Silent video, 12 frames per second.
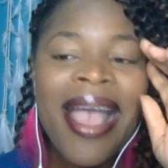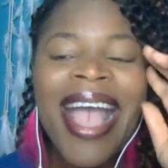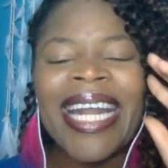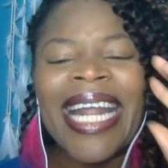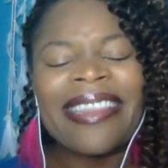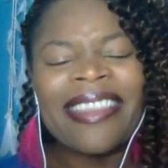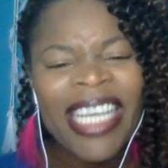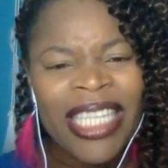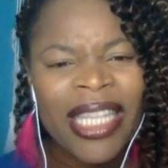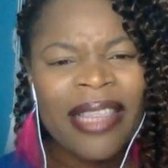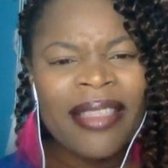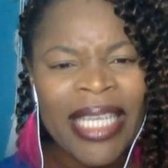And I think
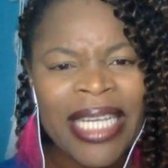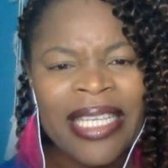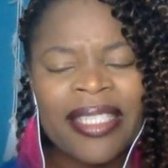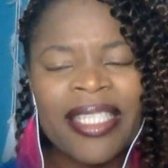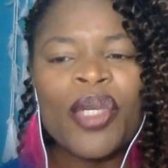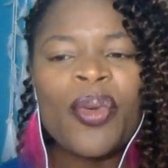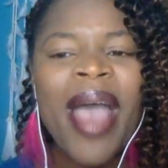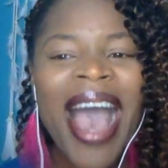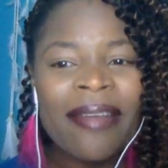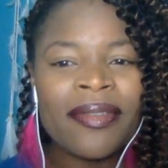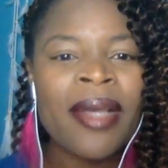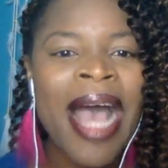the thing is, you
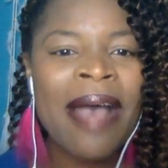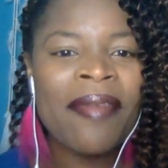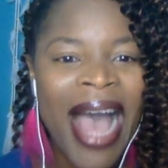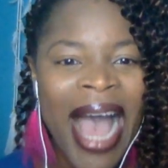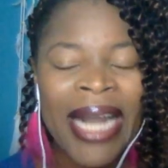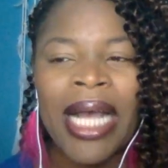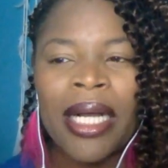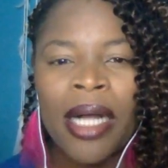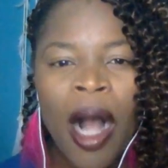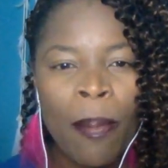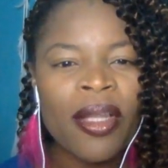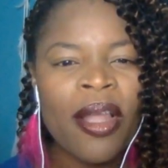have to have had a
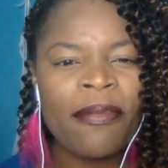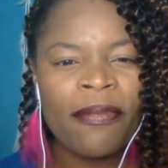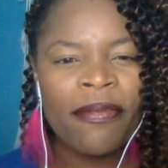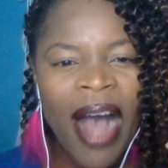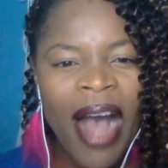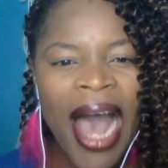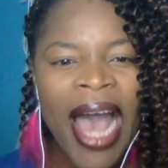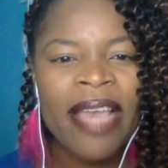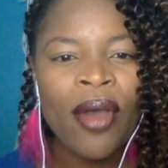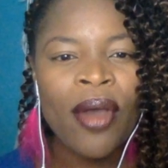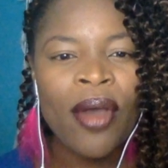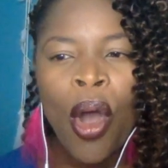couple of 5
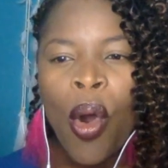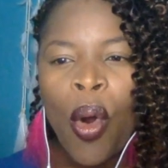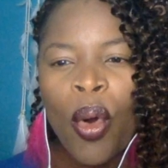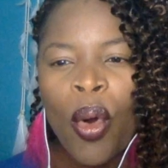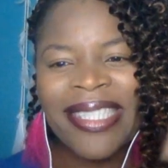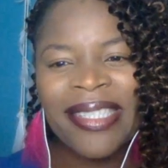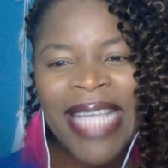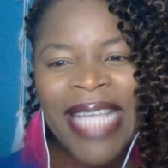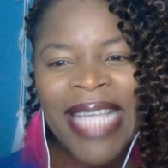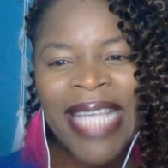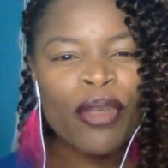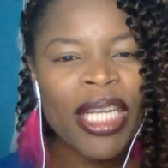or
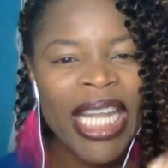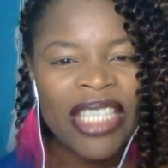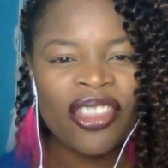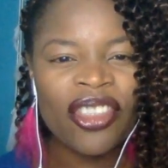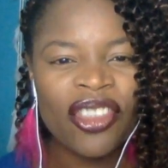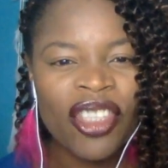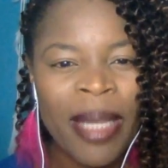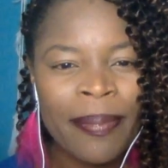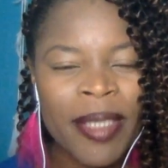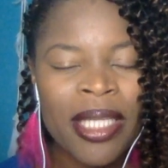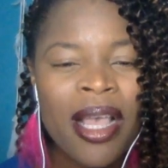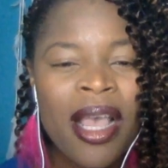7
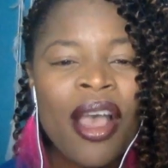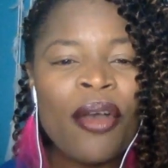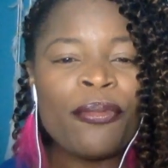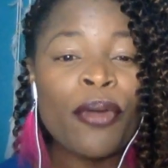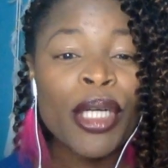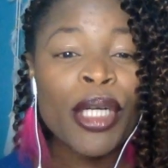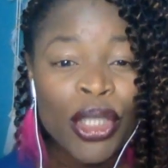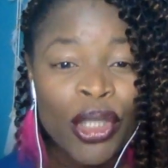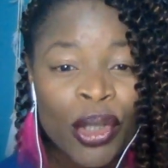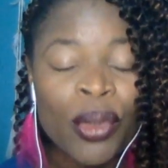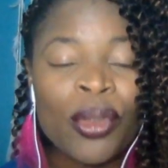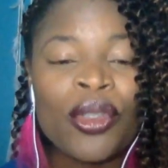relationships for
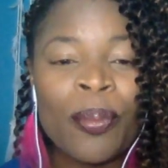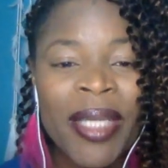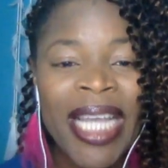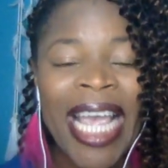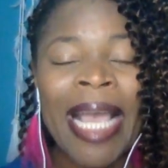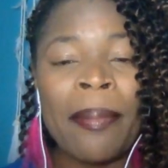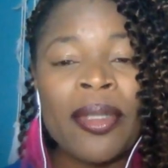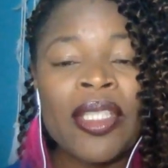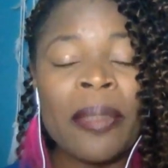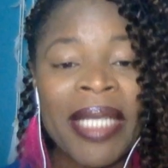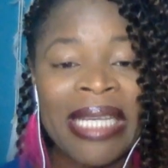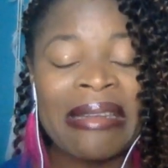you to be able to
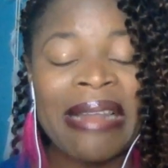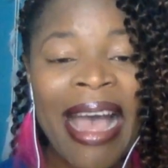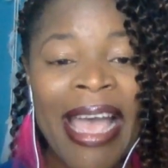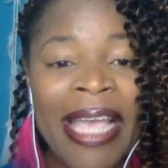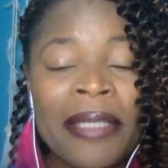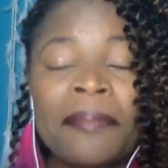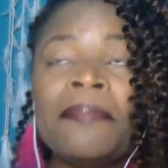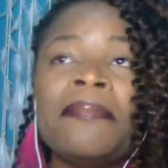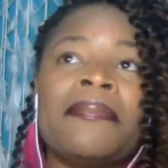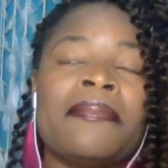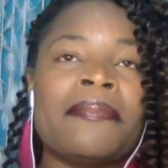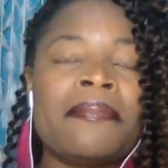be like,
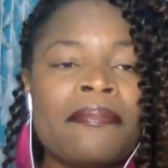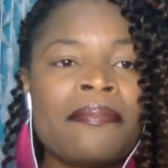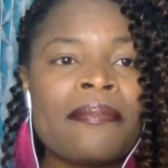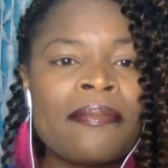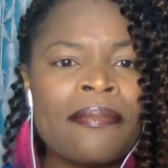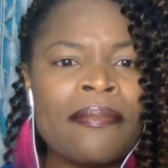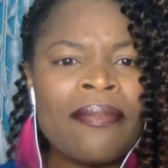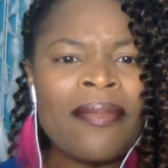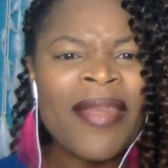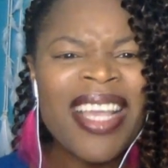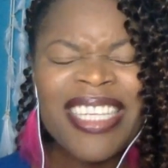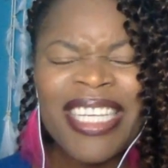you
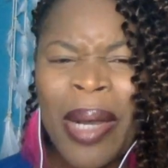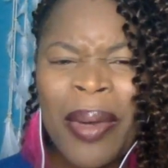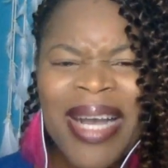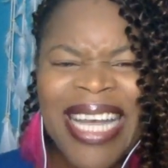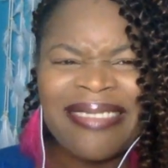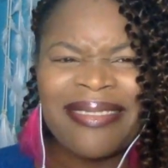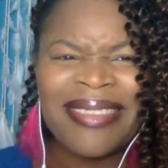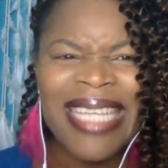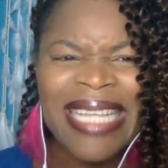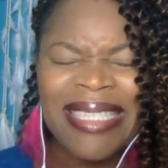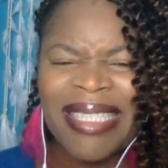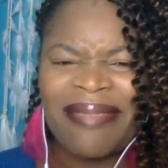know what?
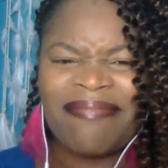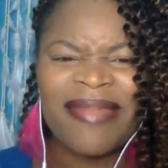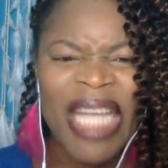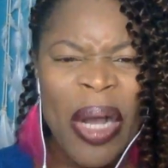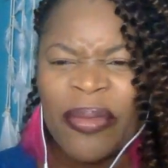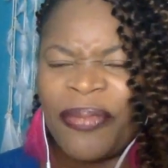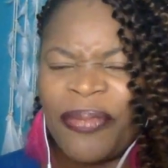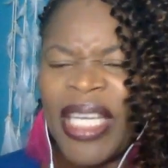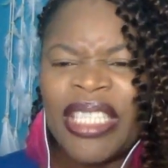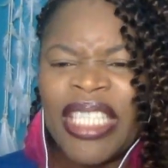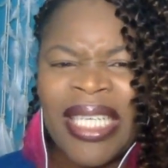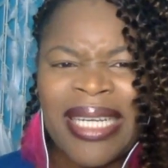This don't
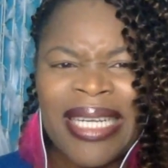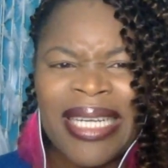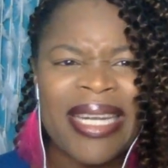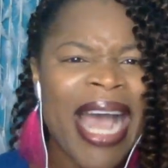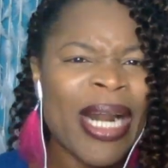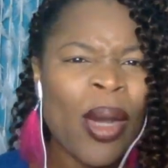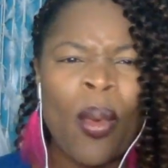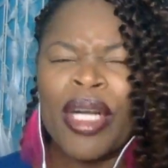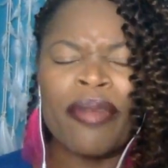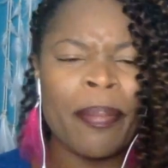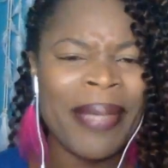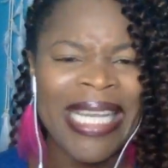feel good and I don't want to
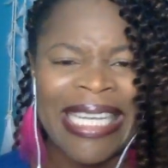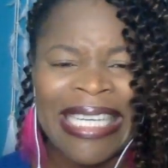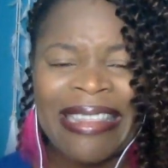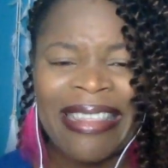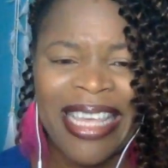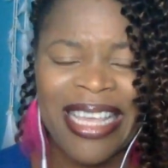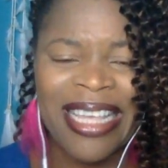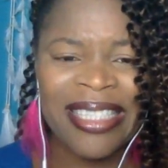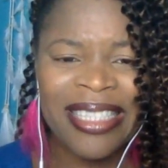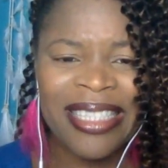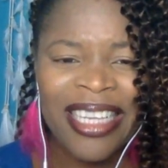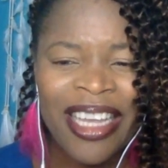repeat
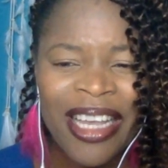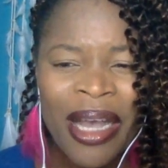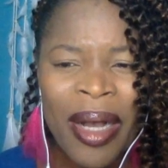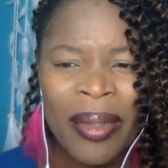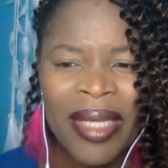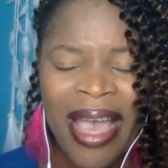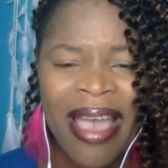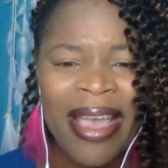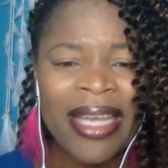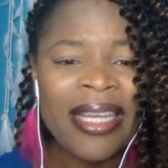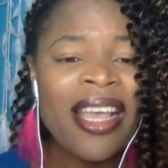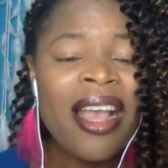this.
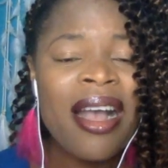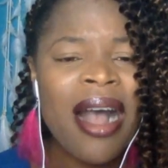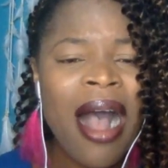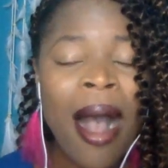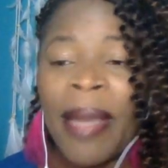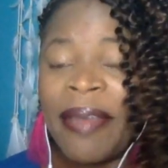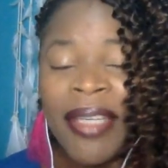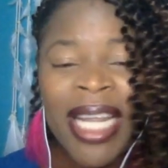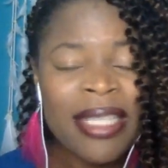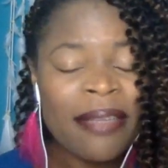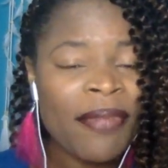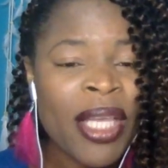Okay? If it
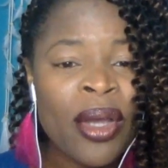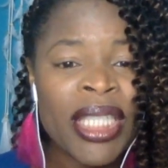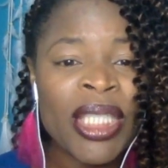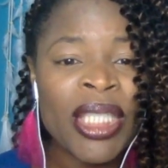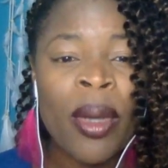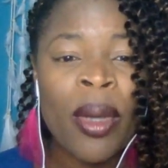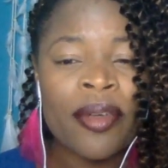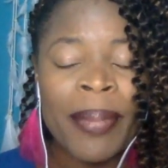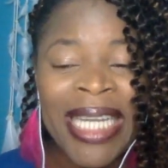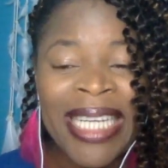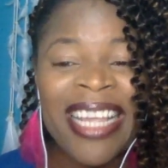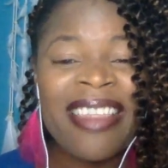doesn't feel good and you don't want to
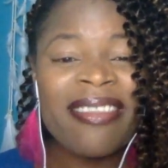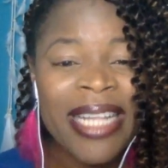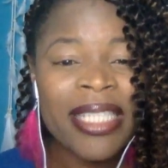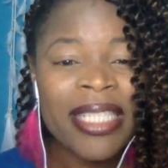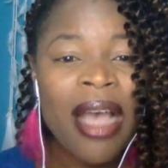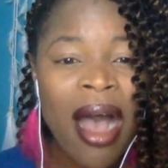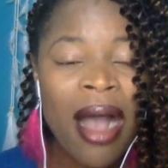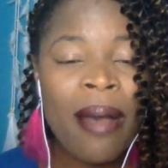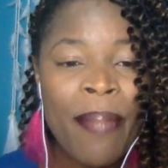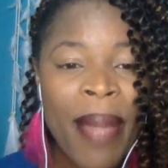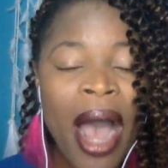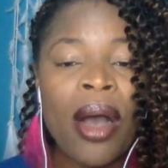repeat it, let's talk
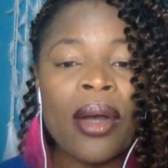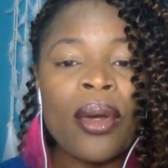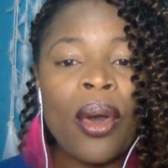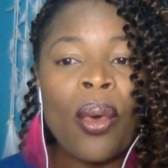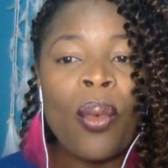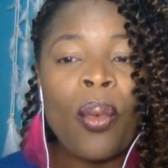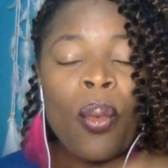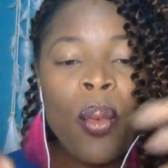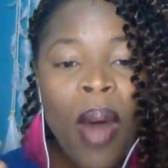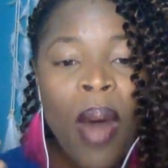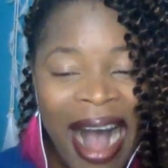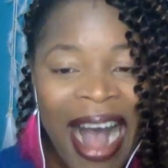about
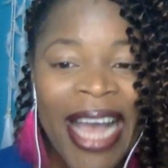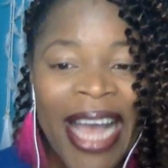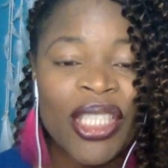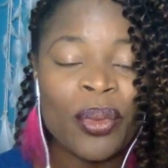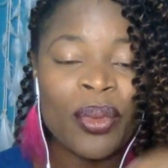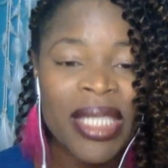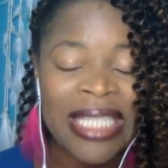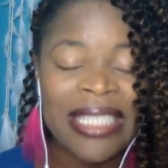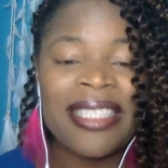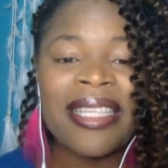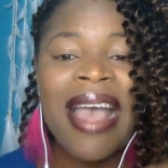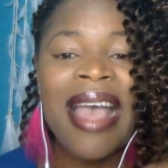why you need
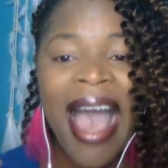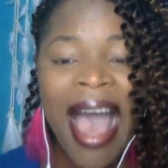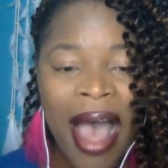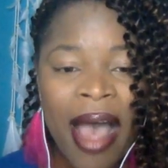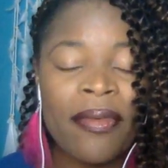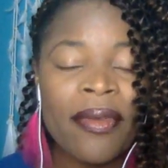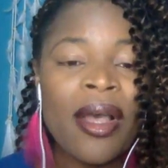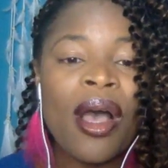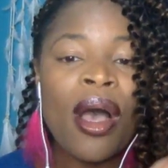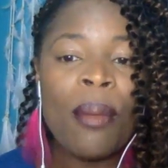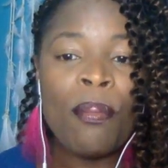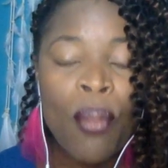to have
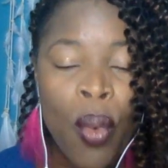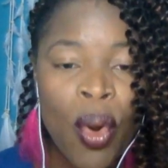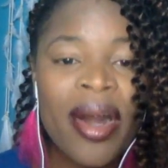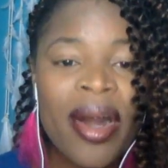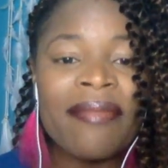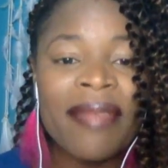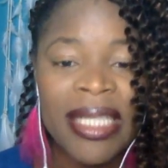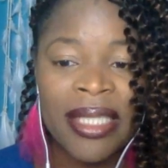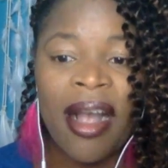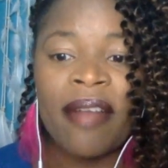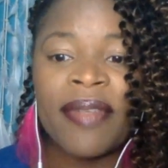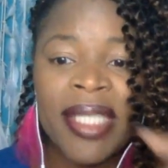more of these
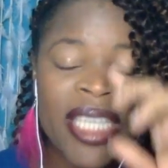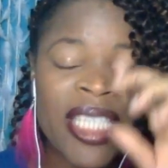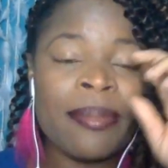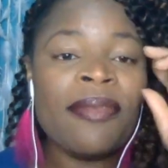conversations.